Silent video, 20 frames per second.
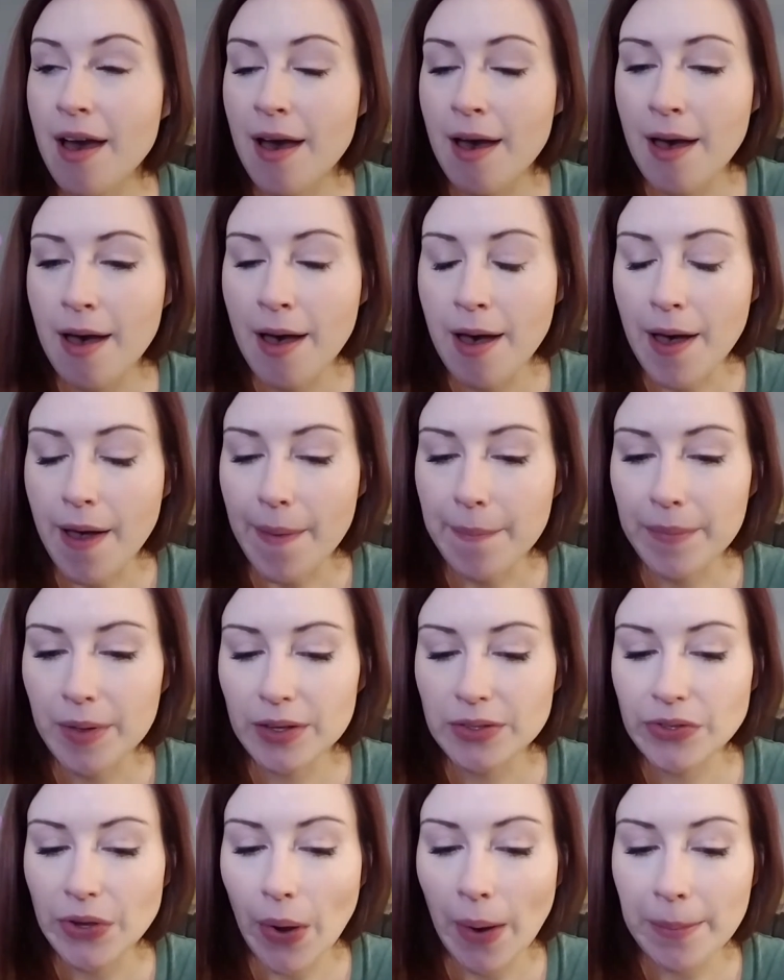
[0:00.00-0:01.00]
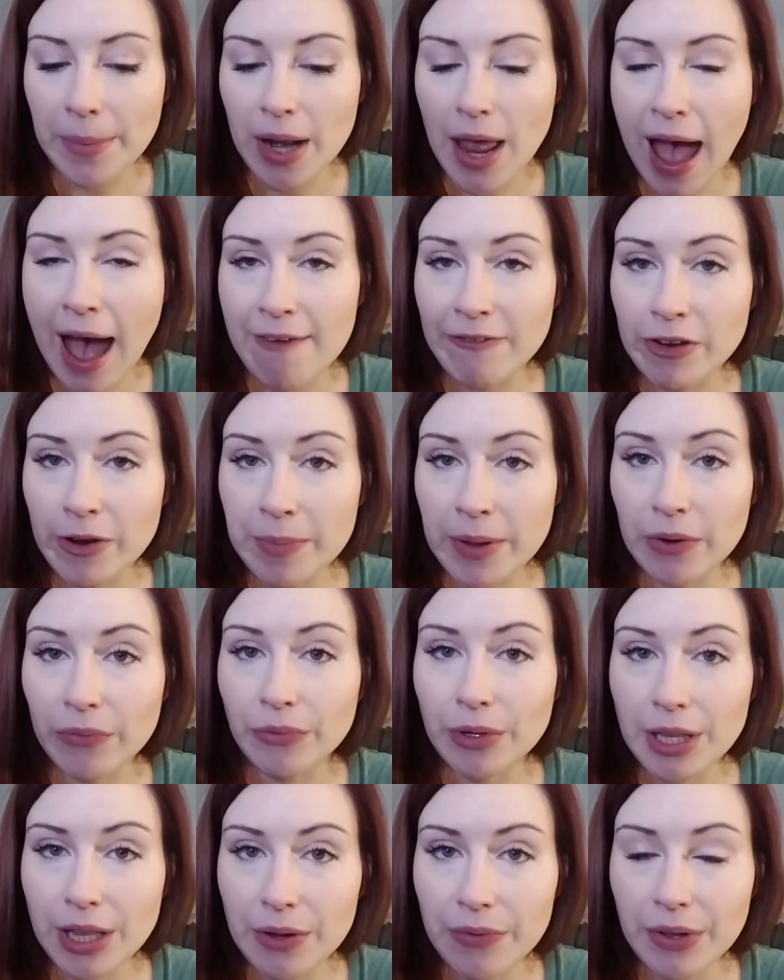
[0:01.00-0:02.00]
So I'm going to have to be
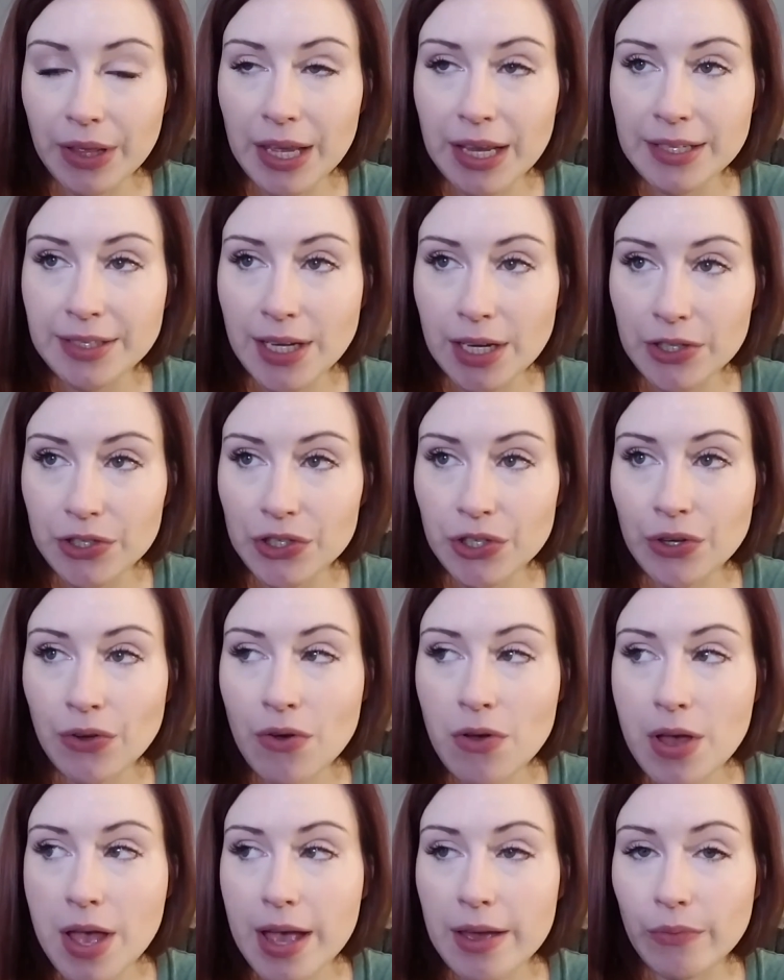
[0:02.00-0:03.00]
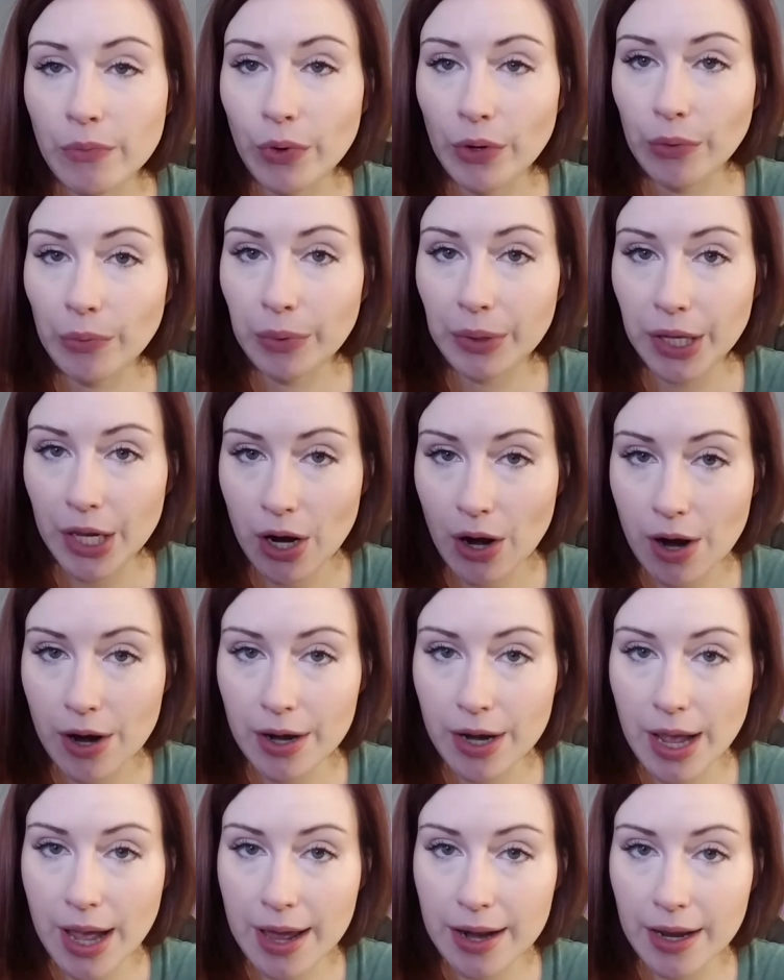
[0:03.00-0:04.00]
really, really intentional and work really
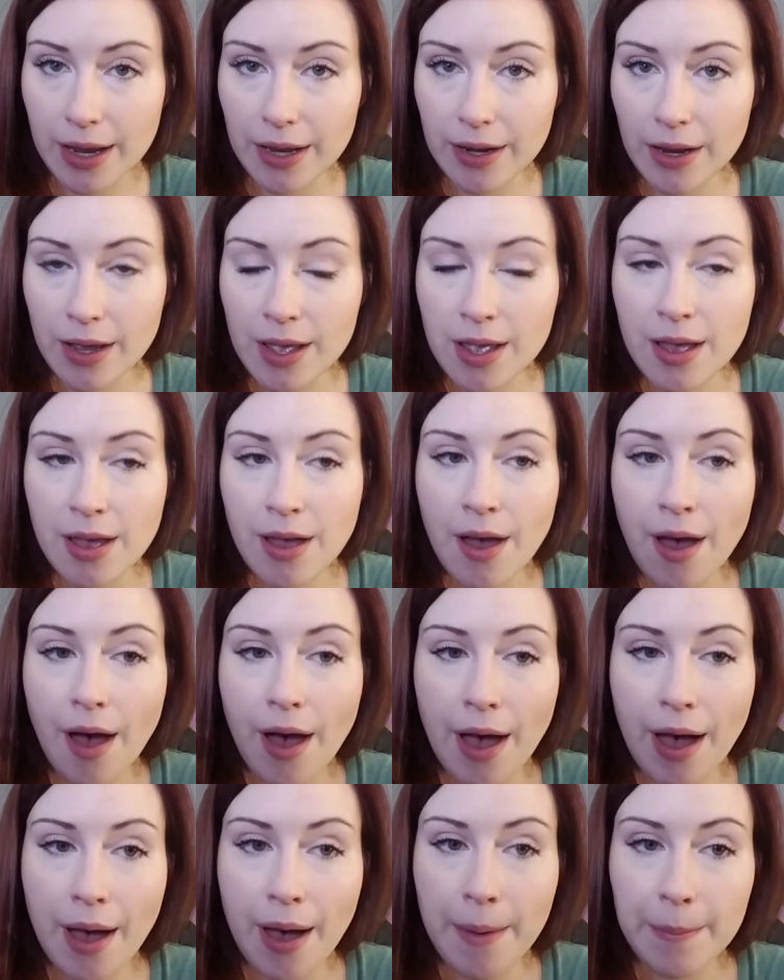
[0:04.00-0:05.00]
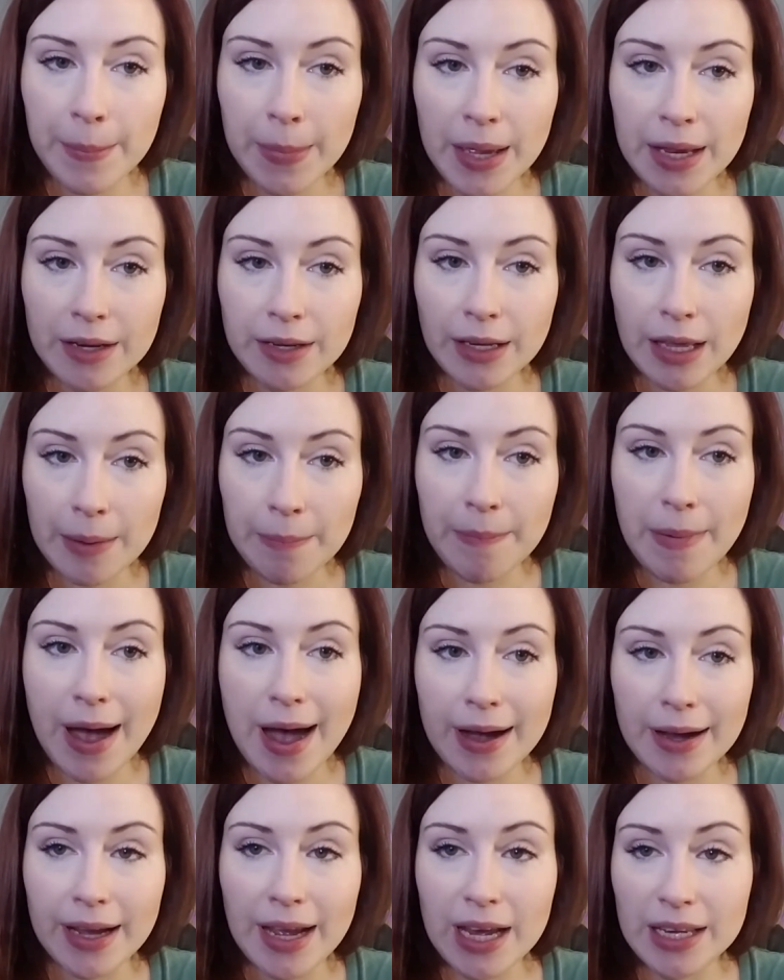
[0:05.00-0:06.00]
hard at it, and get
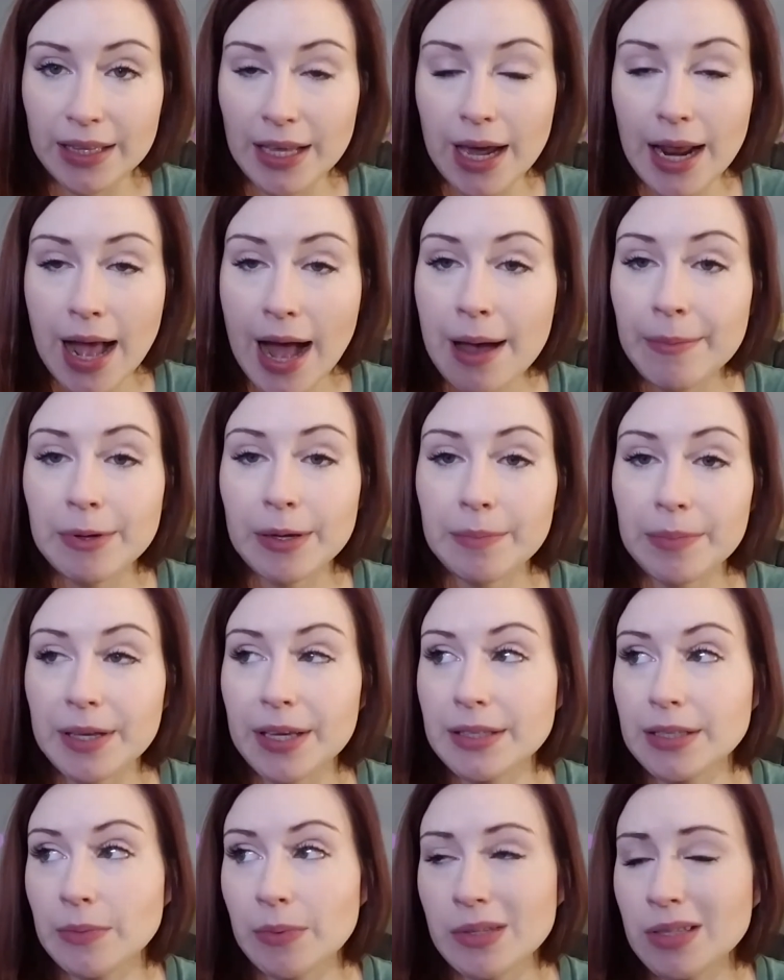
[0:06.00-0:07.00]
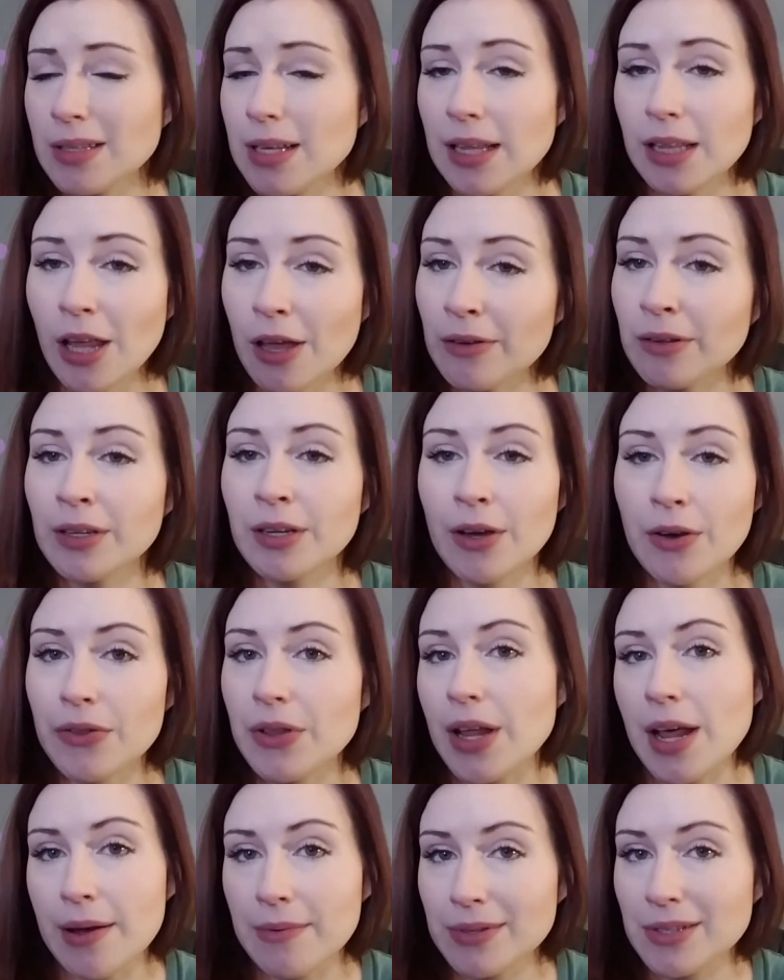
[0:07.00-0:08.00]
back in that habit, because it wasn't that long ago
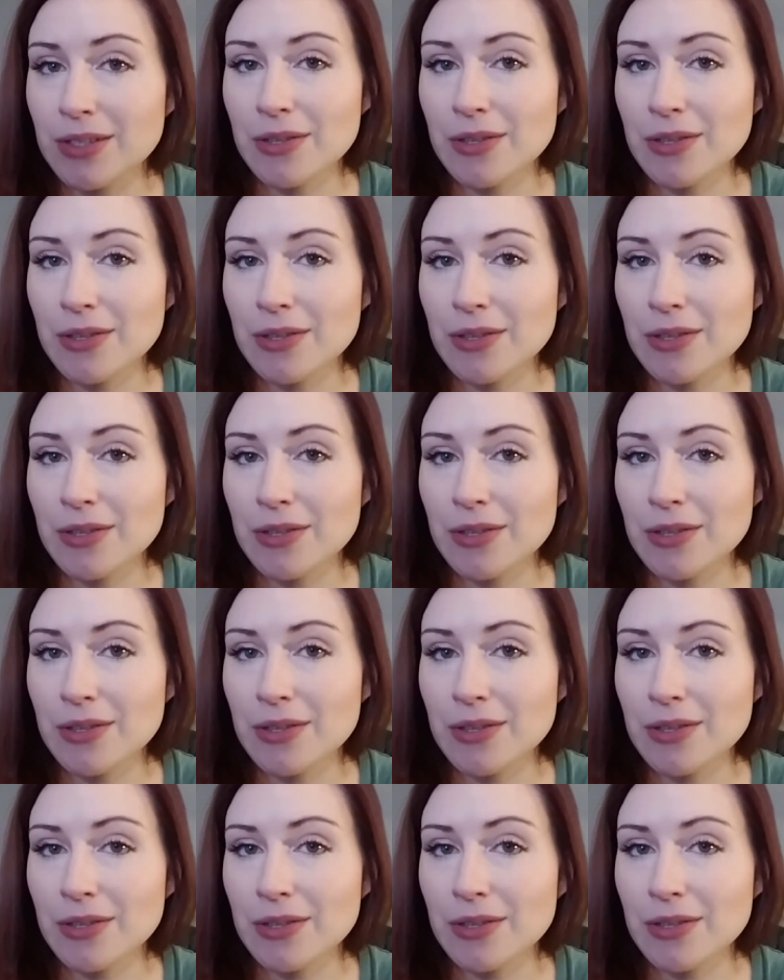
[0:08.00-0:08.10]
that I was